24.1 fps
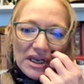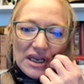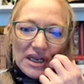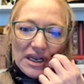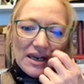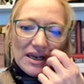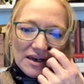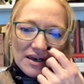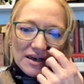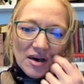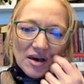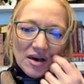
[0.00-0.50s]
it
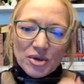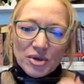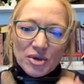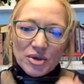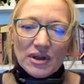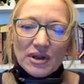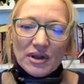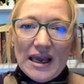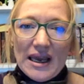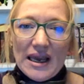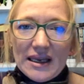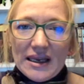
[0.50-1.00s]
in a number
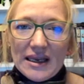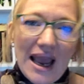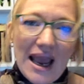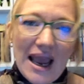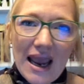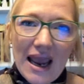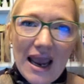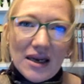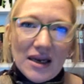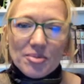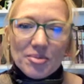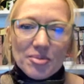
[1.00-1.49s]
like
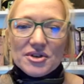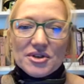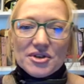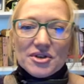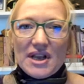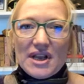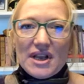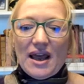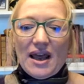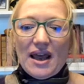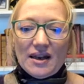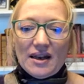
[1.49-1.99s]

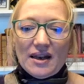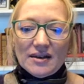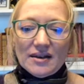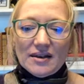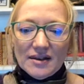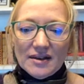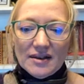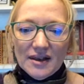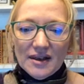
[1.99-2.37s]
80%